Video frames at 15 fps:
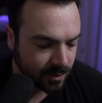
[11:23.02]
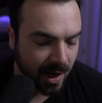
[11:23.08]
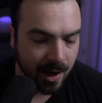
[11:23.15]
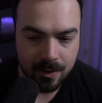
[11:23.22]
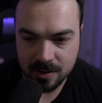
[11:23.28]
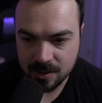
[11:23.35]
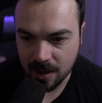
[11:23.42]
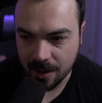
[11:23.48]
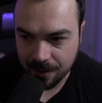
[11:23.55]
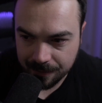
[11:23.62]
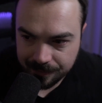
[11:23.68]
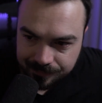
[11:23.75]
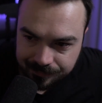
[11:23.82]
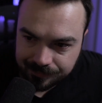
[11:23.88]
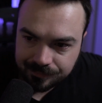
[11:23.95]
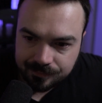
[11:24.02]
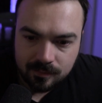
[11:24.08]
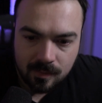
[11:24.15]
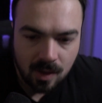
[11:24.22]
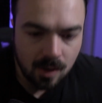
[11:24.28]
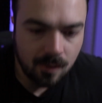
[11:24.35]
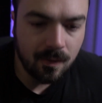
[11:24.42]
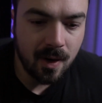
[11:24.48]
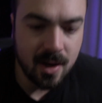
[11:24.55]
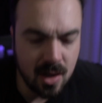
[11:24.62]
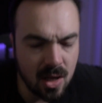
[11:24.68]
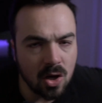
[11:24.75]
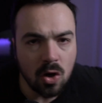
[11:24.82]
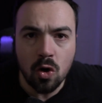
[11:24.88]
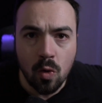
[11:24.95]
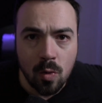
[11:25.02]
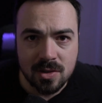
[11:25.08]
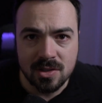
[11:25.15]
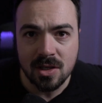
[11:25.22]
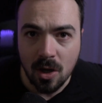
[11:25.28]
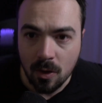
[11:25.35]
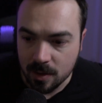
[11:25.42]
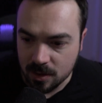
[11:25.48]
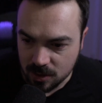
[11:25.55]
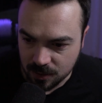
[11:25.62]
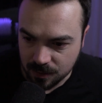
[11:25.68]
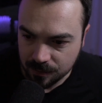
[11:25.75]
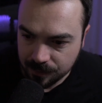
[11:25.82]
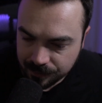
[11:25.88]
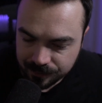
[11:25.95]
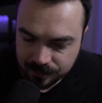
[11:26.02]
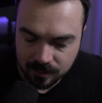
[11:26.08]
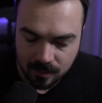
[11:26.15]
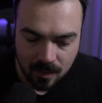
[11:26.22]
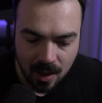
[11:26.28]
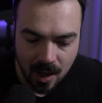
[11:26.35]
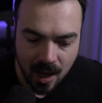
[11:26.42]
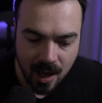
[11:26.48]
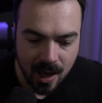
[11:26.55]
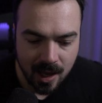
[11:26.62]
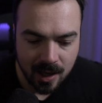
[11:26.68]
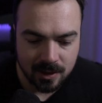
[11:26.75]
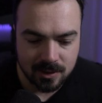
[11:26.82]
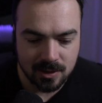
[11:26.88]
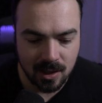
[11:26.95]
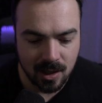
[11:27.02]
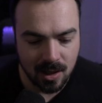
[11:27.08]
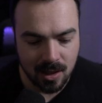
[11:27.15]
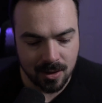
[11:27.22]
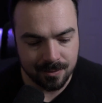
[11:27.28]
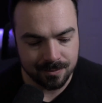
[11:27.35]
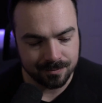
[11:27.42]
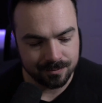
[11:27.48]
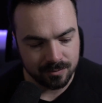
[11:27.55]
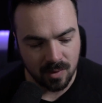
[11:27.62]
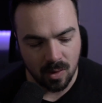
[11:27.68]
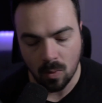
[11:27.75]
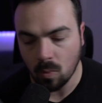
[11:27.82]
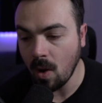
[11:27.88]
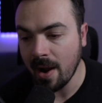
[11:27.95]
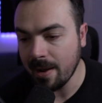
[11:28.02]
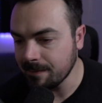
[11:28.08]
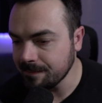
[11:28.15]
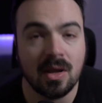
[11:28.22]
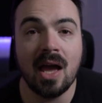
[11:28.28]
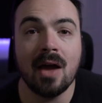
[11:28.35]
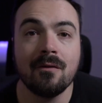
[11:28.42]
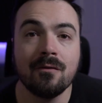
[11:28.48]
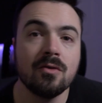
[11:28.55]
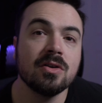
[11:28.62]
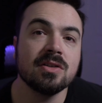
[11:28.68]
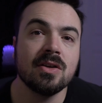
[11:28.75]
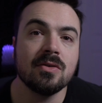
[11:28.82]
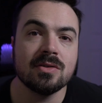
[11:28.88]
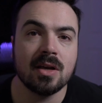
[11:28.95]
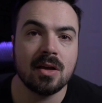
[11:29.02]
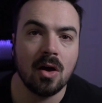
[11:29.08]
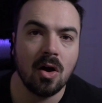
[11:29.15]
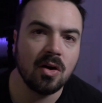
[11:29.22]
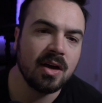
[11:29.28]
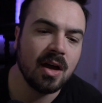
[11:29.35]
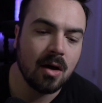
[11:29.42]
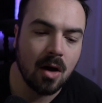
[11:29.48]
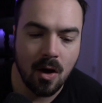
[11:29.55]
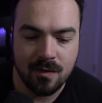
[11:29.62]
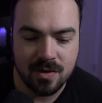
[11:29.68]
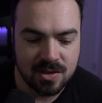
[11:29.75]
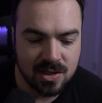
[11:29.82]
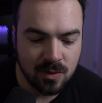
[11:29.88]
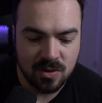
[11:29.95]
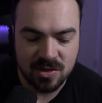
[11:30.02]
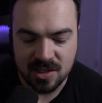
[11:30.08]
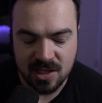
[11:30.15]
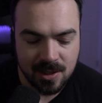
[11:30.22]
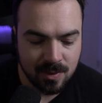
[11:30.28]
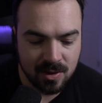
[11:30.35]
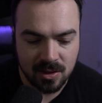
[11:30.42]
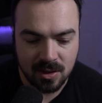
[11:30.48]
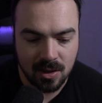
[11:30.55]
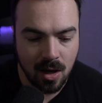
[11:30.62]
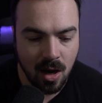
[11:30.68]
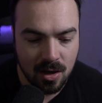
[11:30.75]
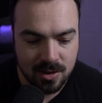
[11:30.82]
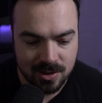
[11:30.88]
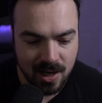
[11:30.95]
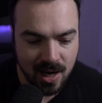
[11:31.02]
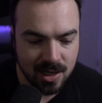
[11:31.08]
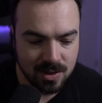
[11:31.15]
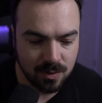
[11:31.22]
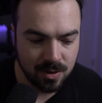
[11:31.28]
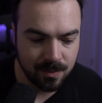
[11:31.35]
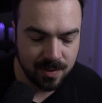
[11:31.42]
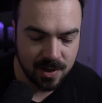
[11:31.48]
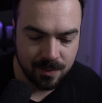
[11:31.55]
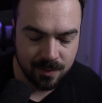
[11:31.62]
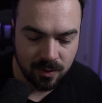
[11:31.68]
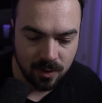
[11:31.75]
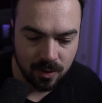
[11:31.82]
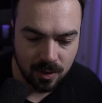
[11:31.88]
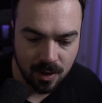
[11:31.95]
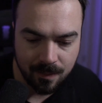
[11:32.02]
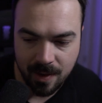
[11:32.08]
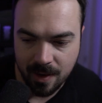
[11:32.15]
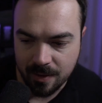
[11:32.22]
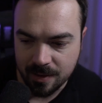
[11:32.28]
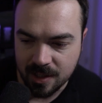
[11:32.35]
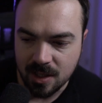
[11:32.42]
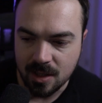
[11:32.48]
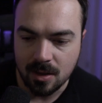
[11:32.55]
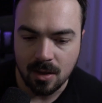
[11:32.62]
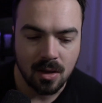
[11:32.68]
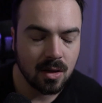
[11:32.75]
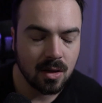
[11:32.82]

Aaron's letter, right? Who is it going to? And why? At first I was like, oh yeah, obviously he wants to keep in contact with the people of Paradis.